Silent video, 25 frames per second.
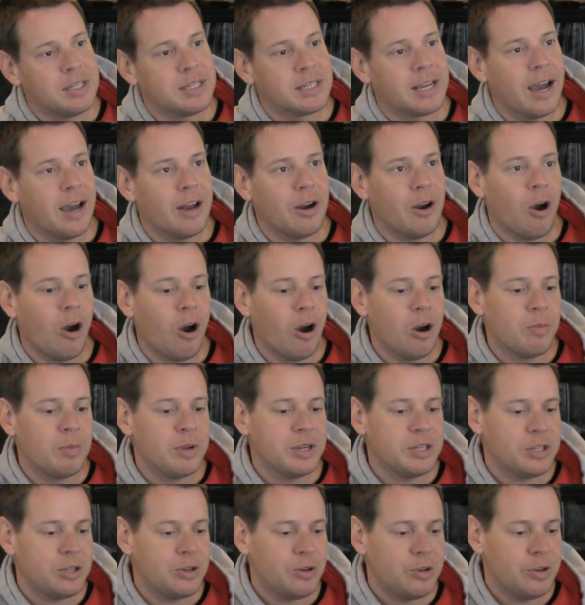is kind of hard
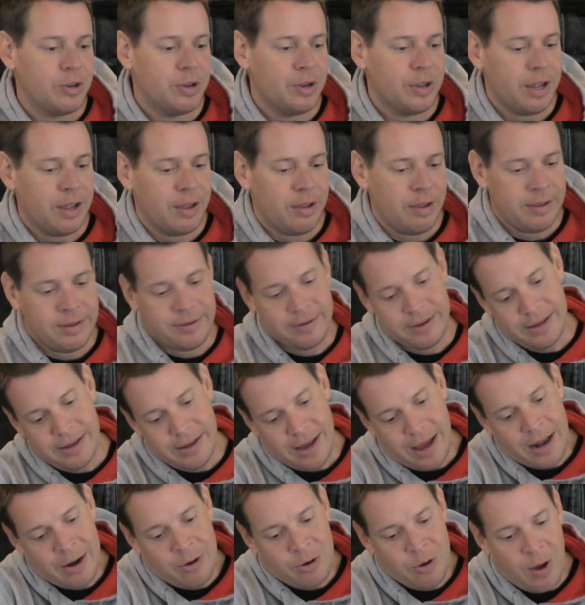because you,
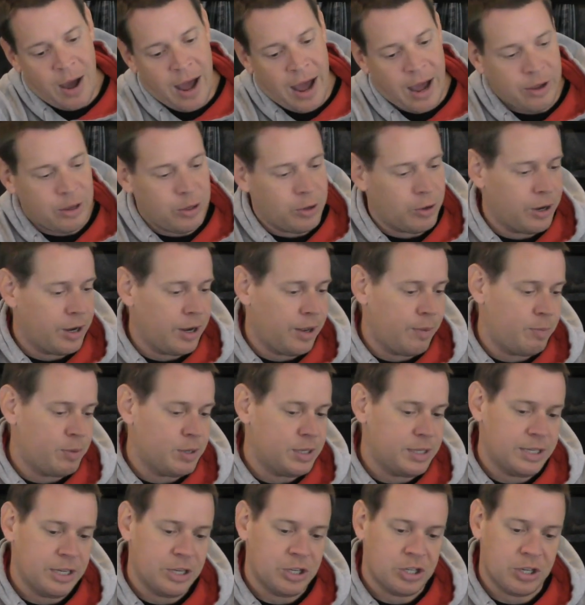it, I don't know how you're gonna
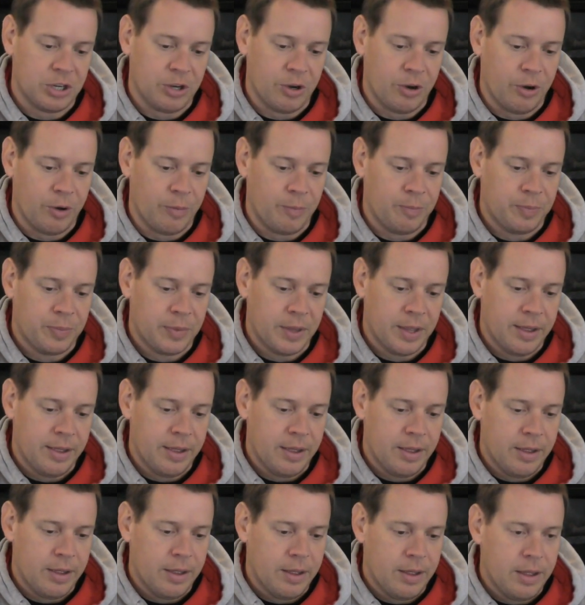position her.
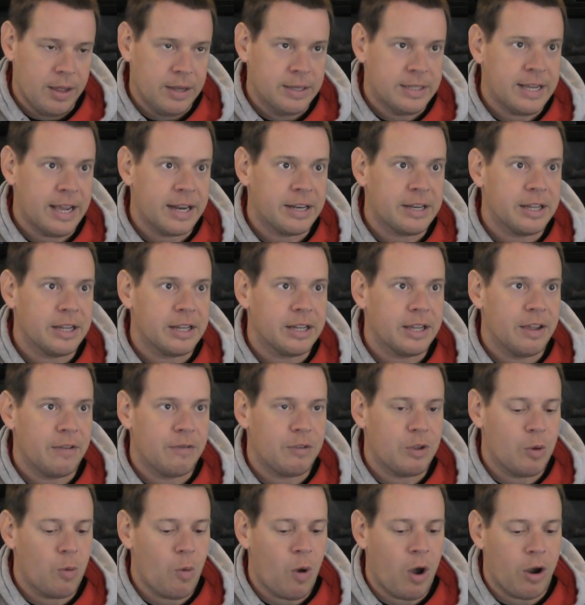Technically,
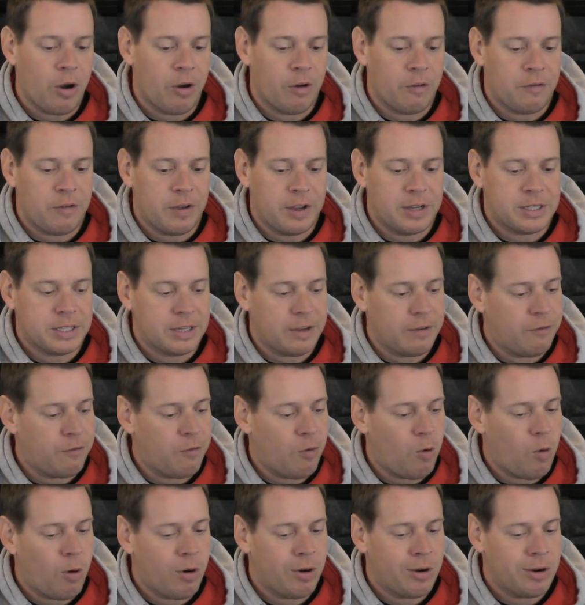if you want her facing
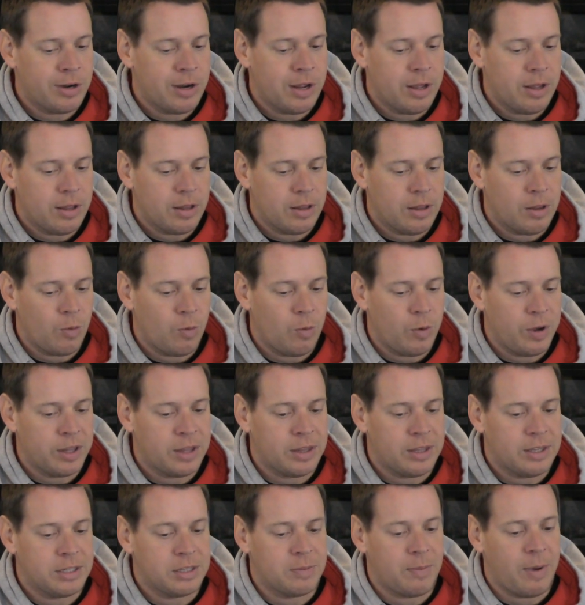forward, the
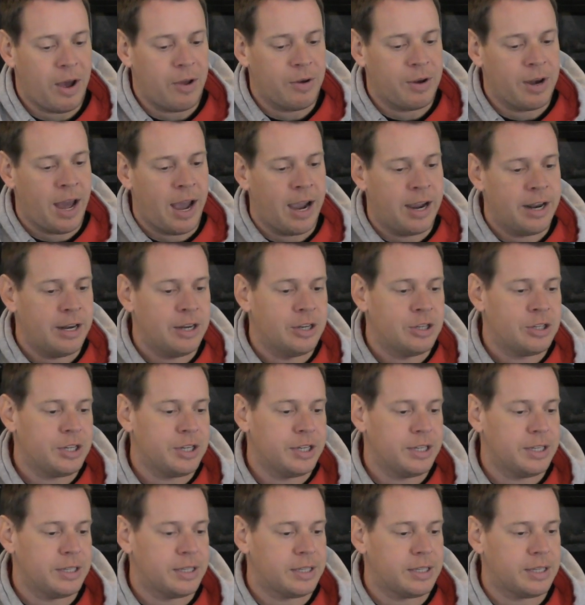width is about nine
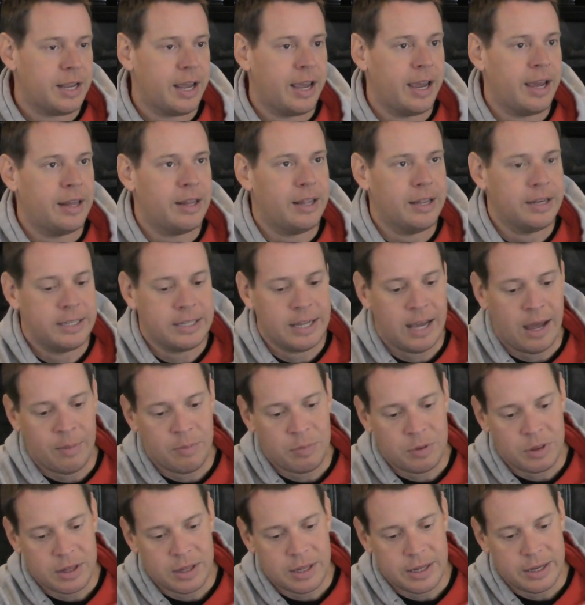inches and the
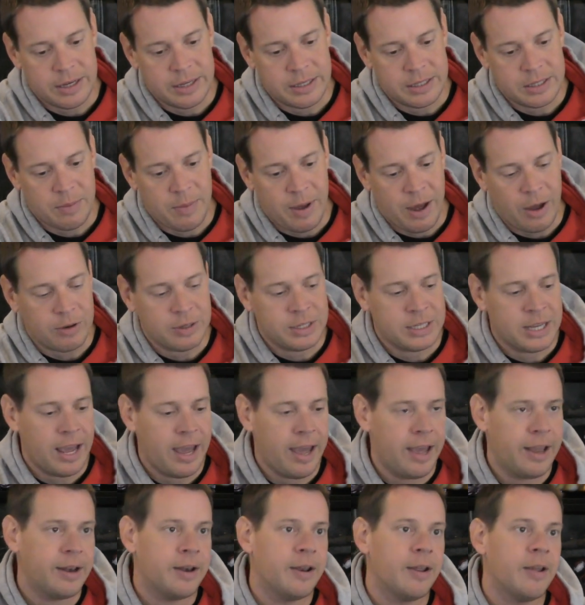depth is about
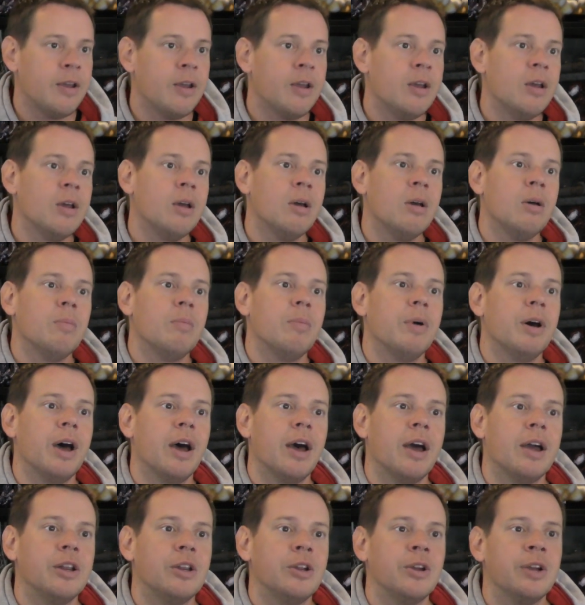10,
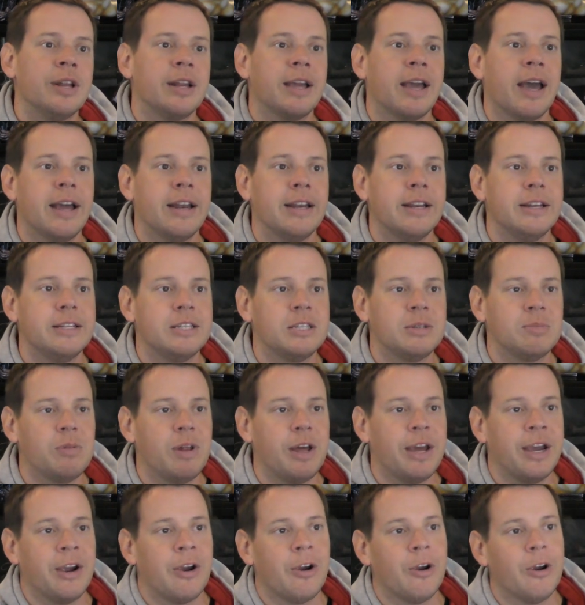but you can kind of
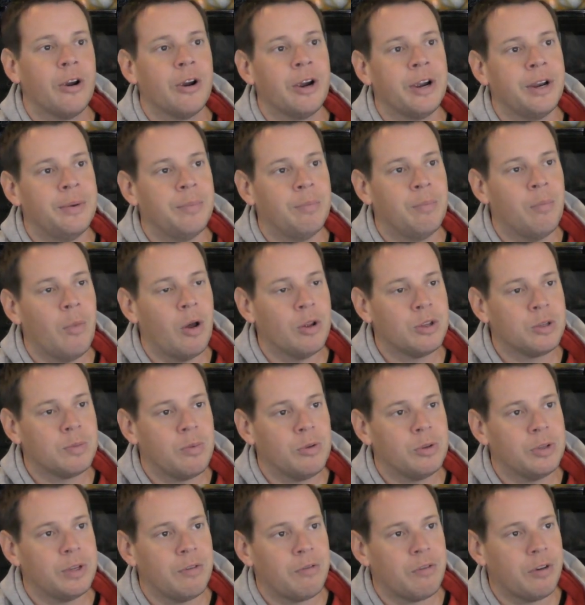display her at
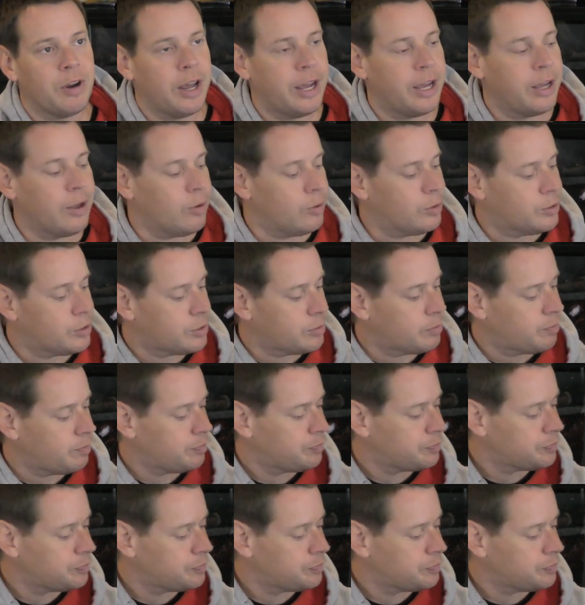multiple different angles.